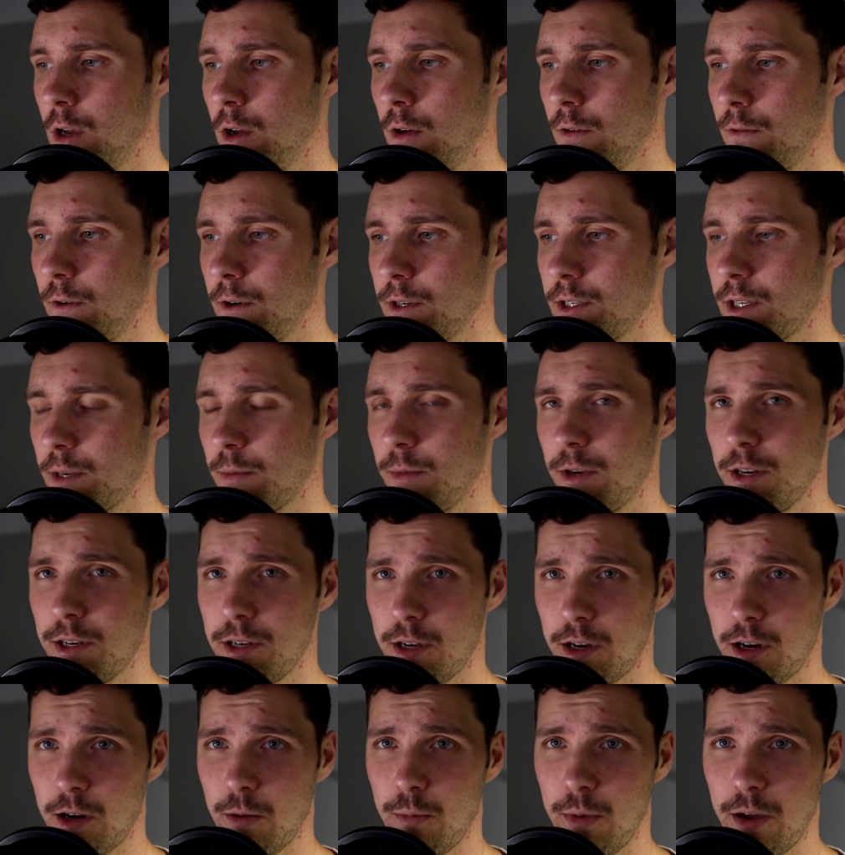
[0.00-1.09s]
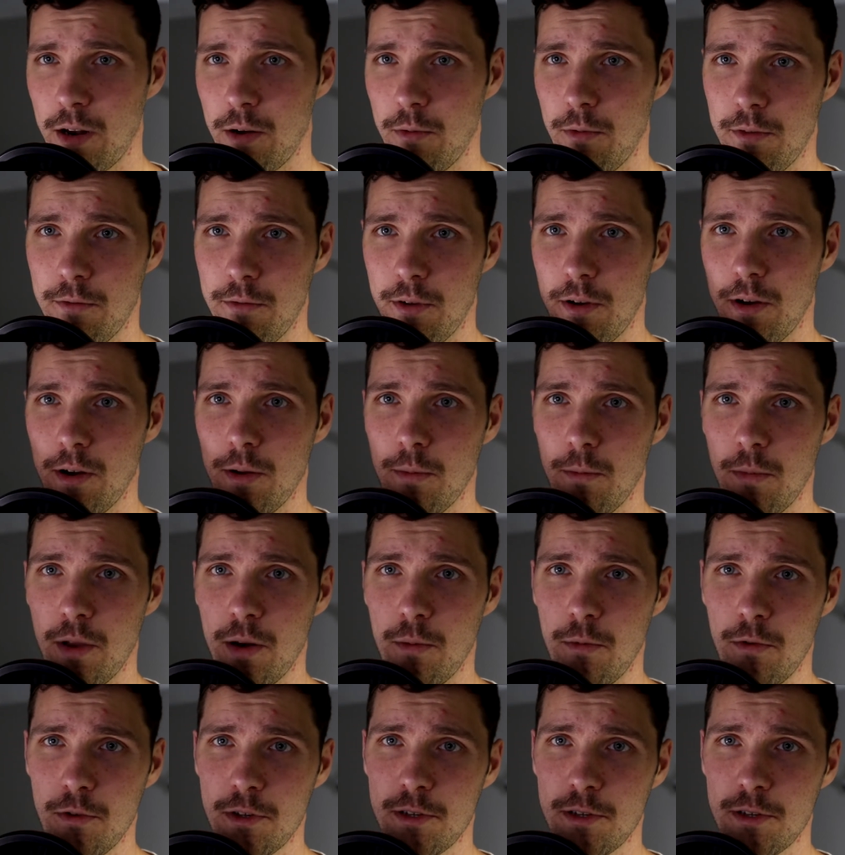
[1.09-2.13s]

First, I'm going to talk about it with very minimal